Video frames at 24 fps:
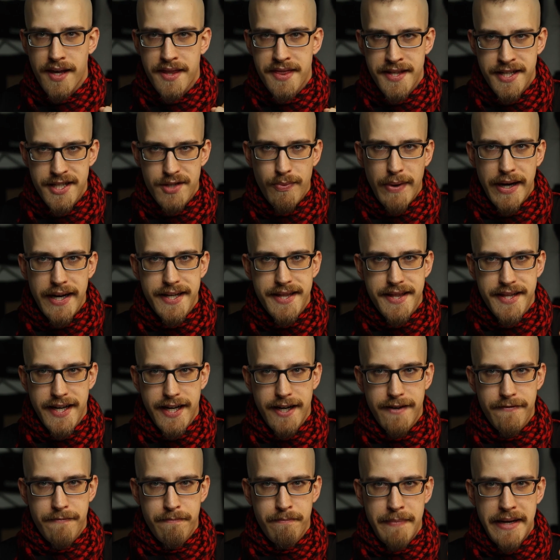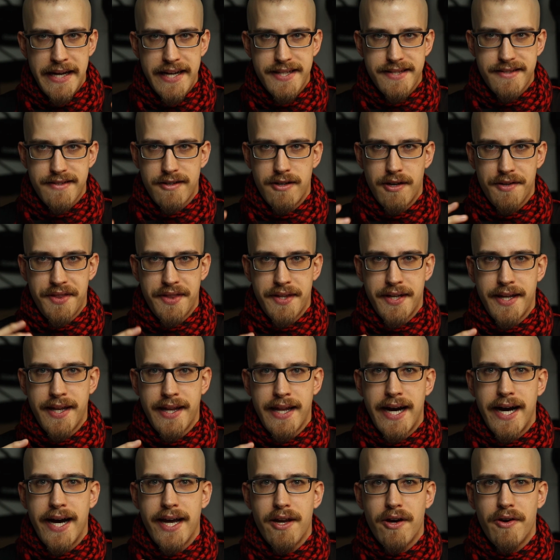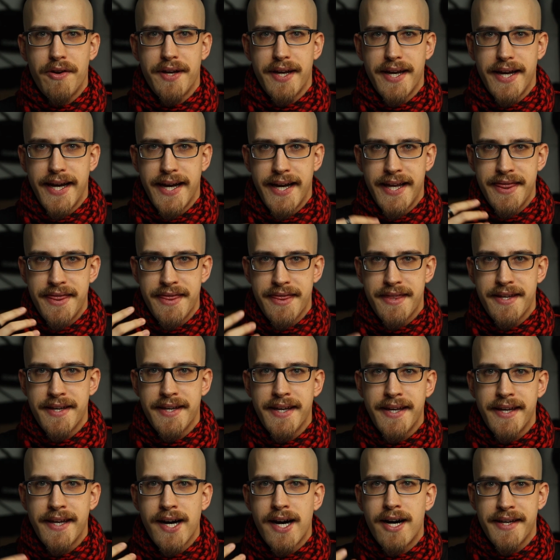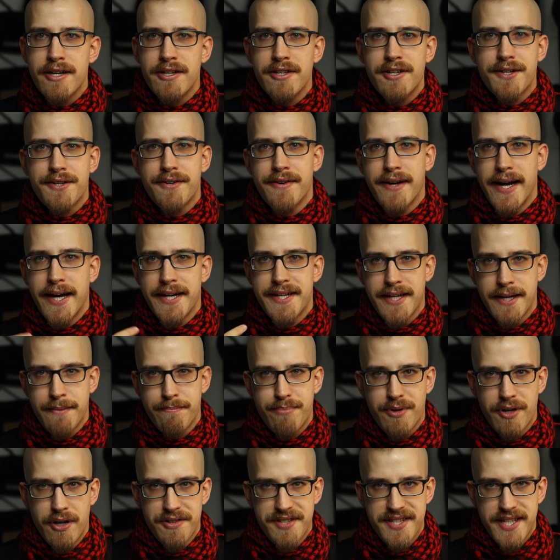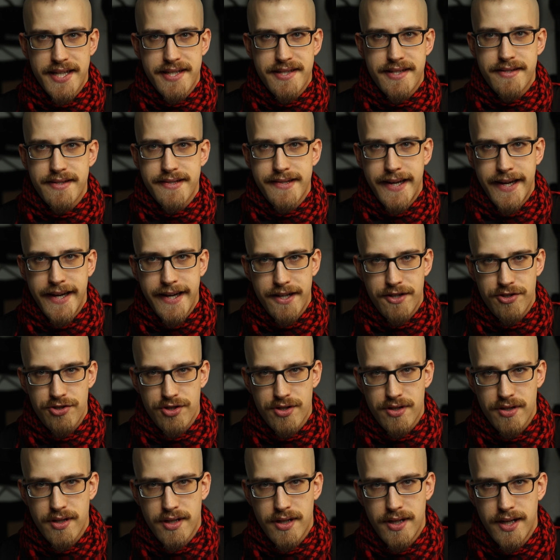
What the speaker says: This way they have mixed cotton and nylon in the yarn creating process stage.